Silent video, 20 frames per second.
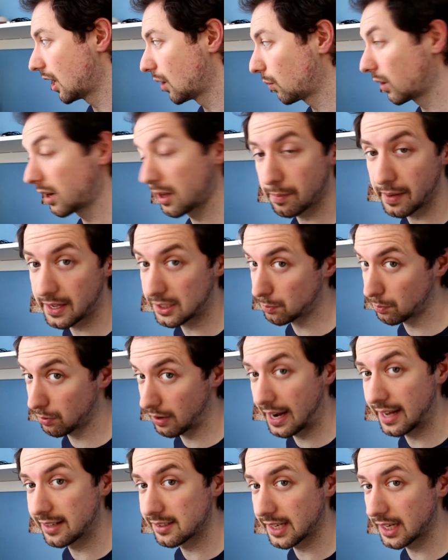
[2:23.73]
one of the best
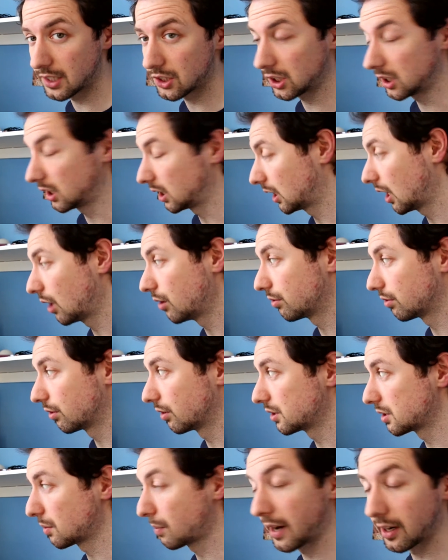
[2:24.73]
brands actually you go
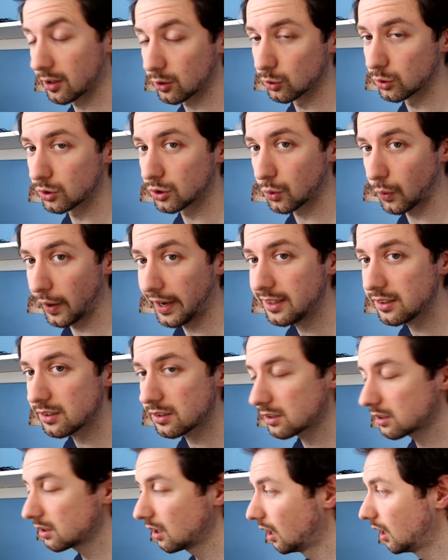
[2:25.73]
for is a brand called
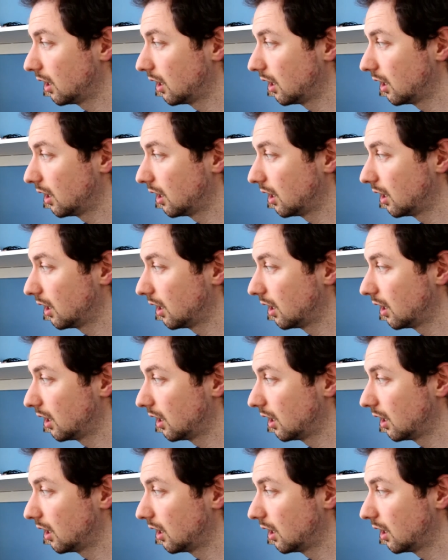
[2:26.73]
Quest.